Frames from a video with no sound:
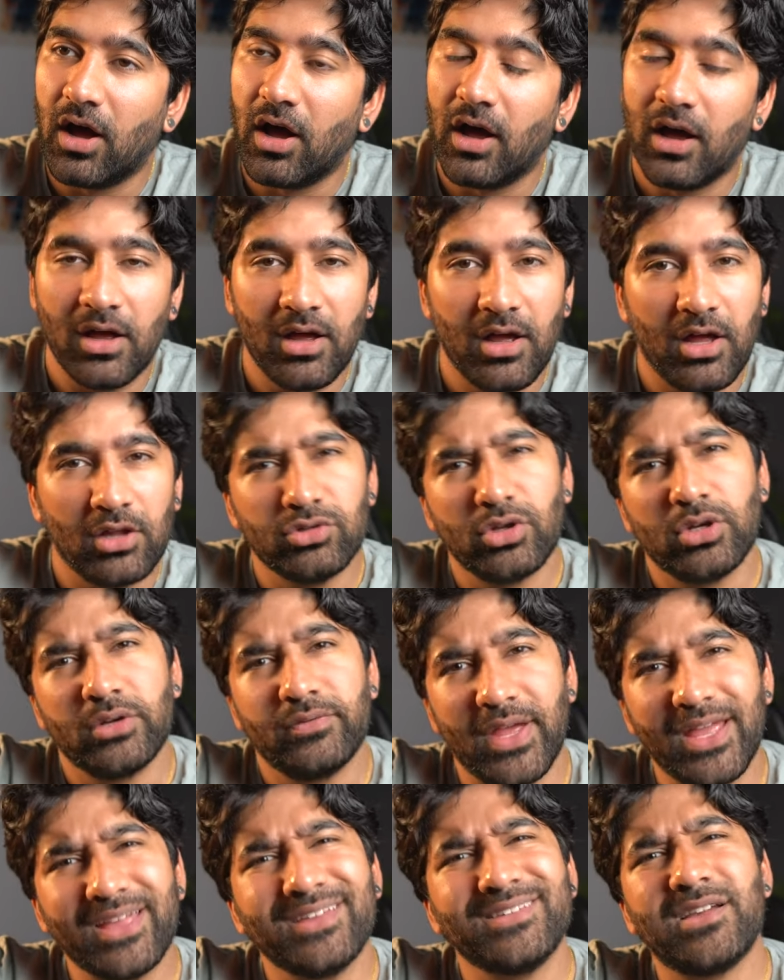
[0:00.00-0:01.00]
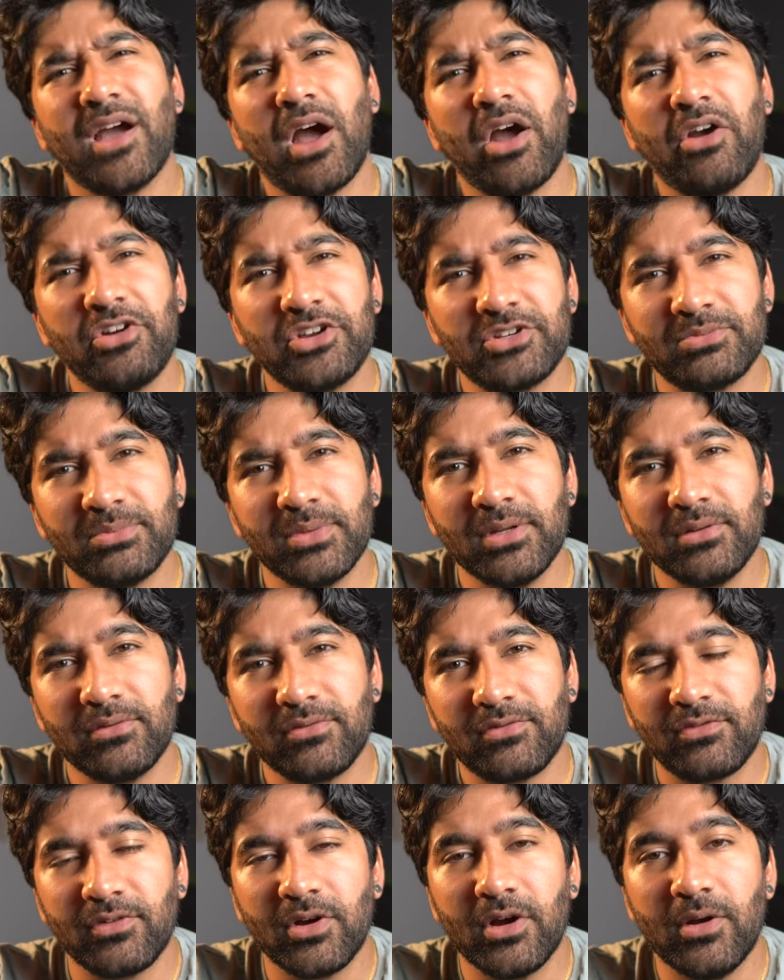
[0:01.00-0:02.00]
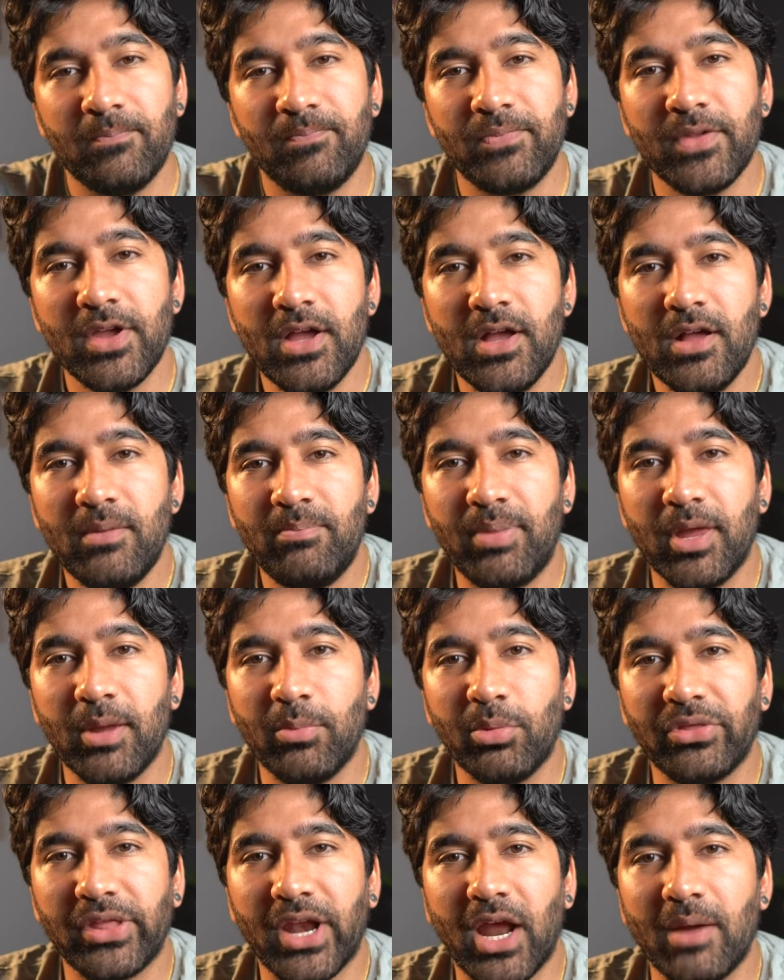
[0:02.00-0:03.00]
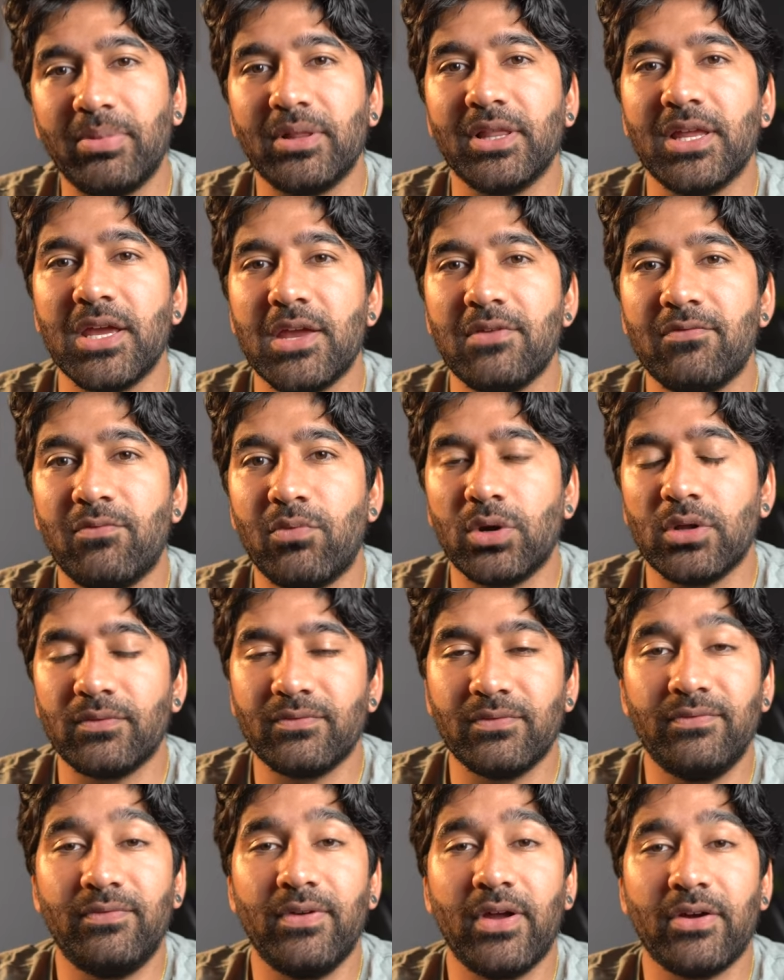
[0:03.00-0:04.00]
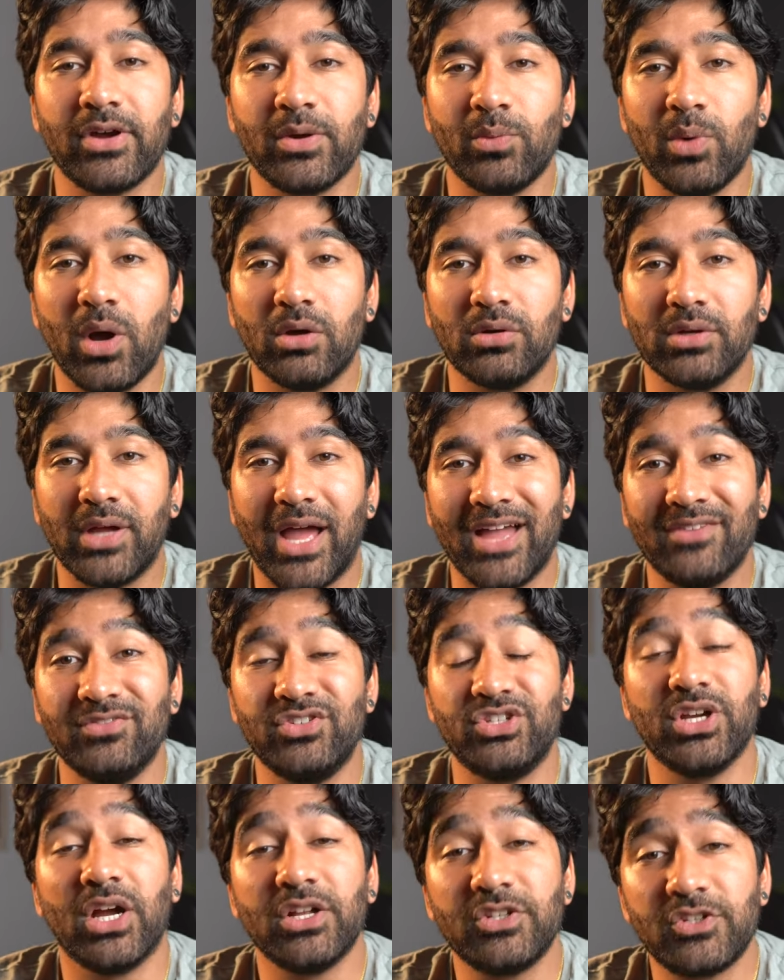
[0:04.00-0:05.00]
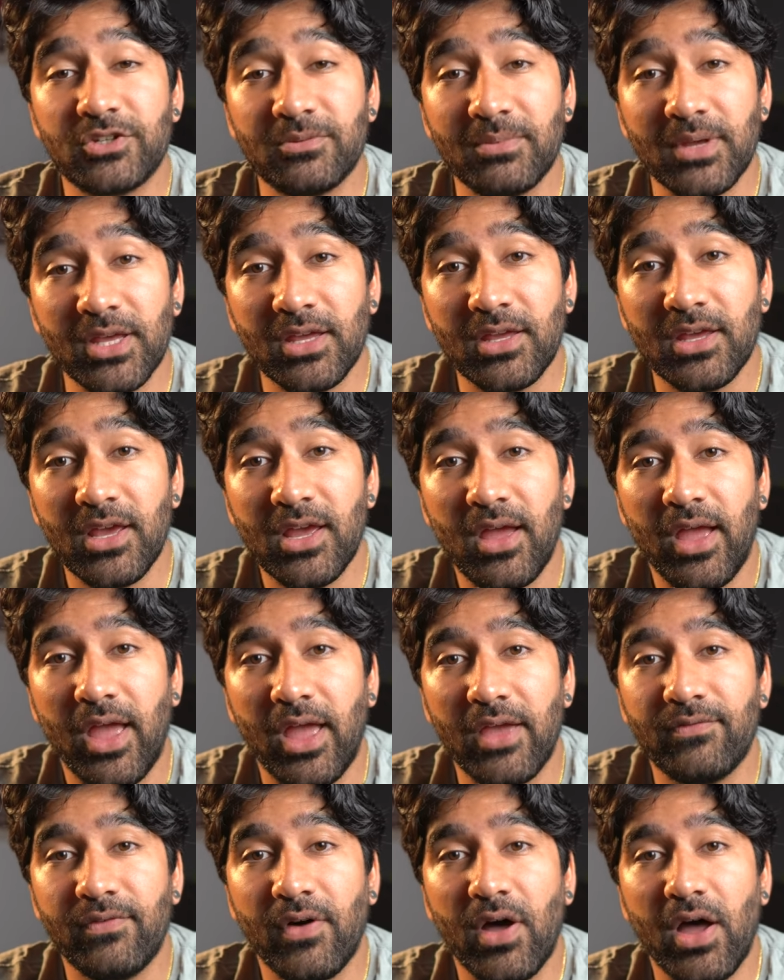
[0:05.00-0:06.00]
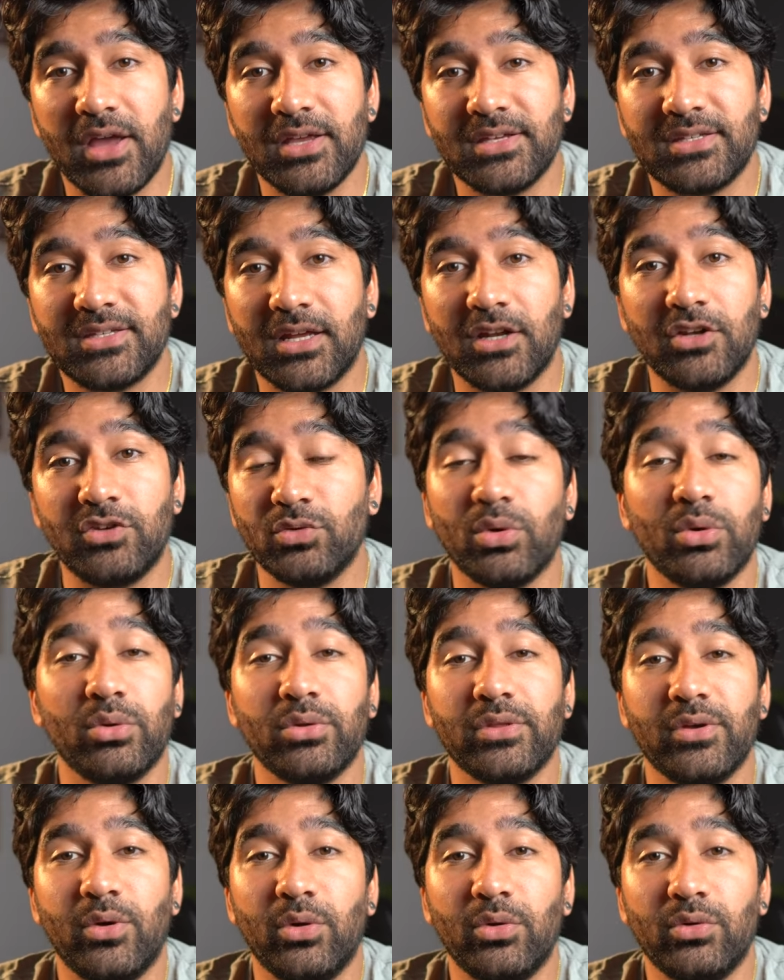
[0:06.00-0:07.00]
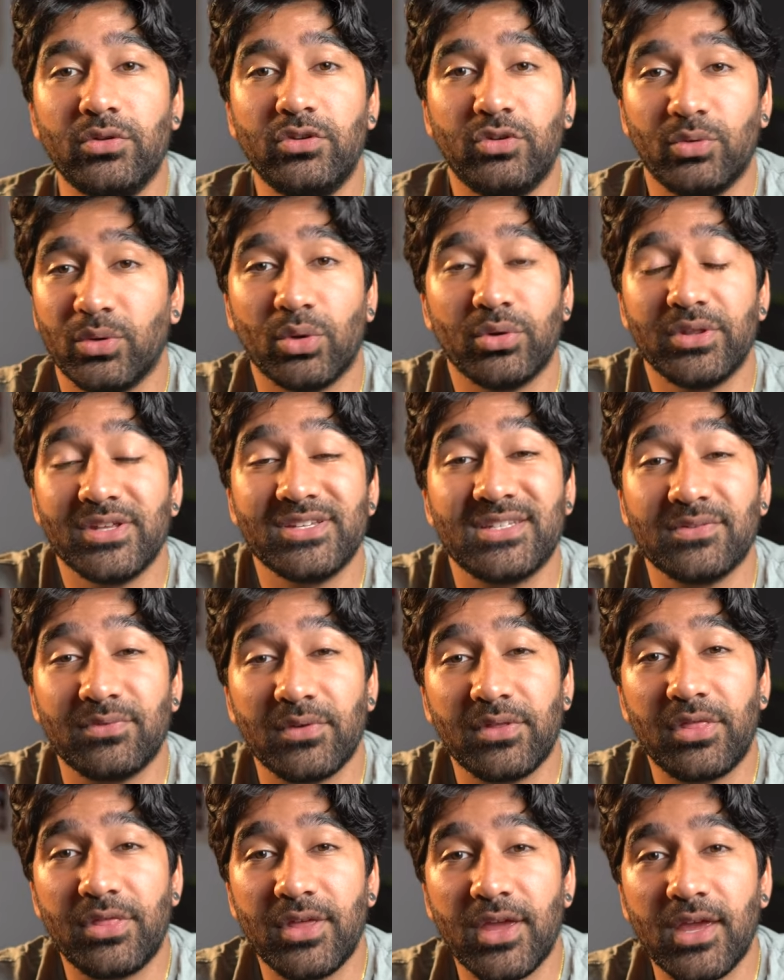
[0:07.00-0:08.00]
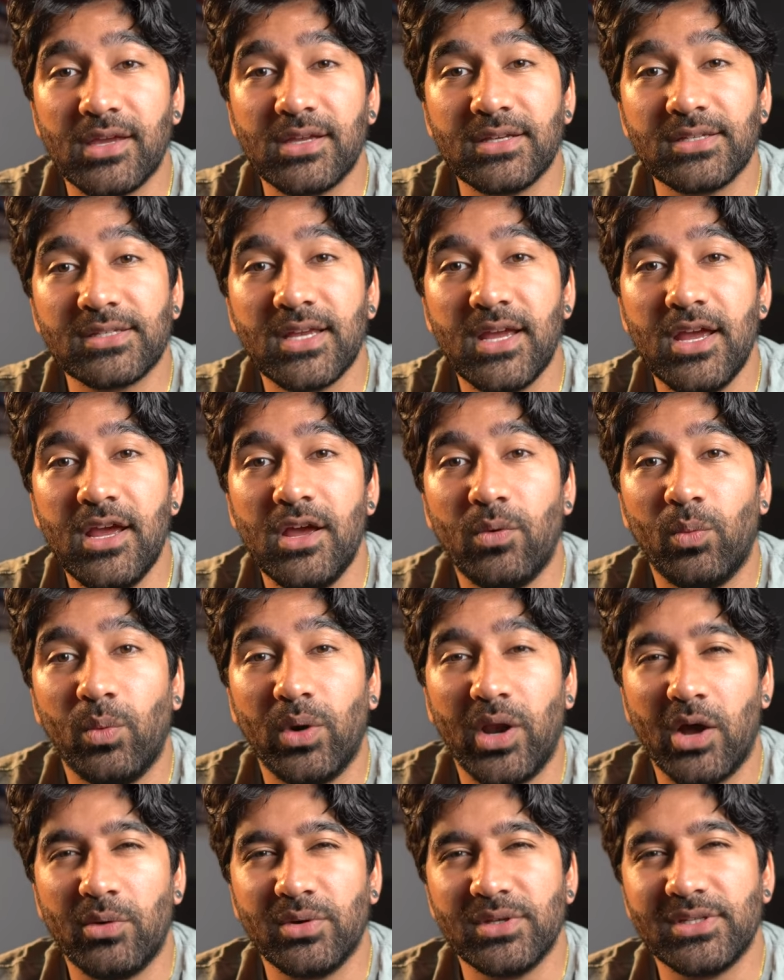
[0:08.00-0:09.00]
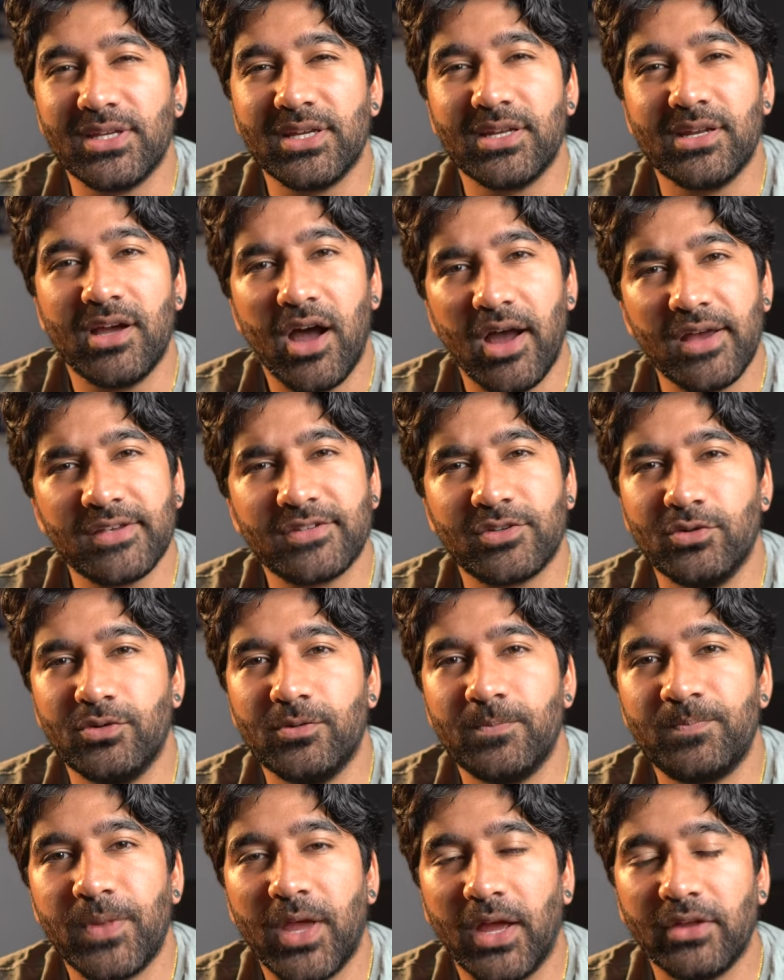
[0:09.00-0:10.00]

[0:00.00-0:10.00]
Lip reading: a lot of encouragement from people that I believe would have very well have judged me if I started doing all these different things when I was in high school.